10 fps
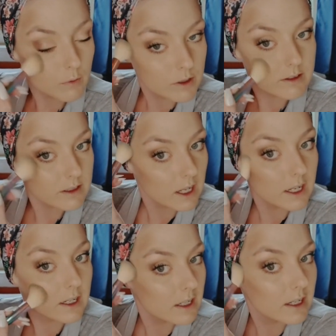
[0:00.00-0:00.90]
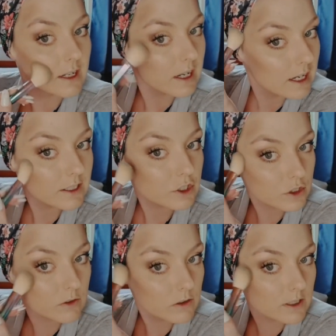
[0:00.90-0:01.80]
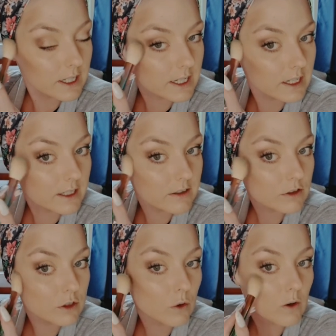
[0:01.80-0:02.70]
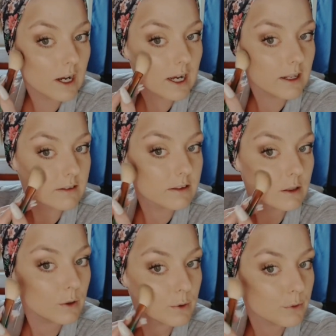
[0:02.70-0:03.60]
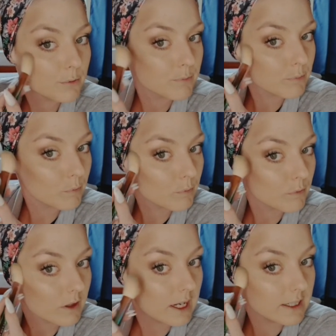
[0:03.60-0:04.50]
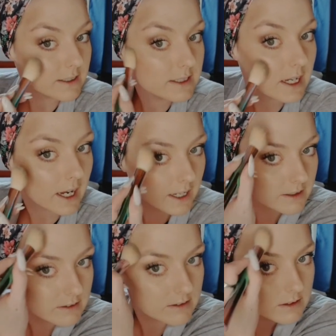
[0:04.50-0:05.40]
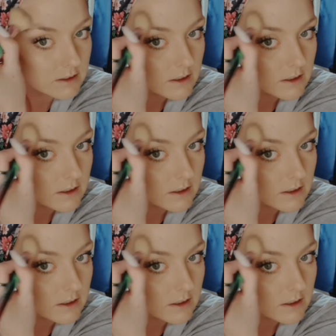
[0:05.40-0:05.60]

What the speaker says: whereas in natural light it's not as intense.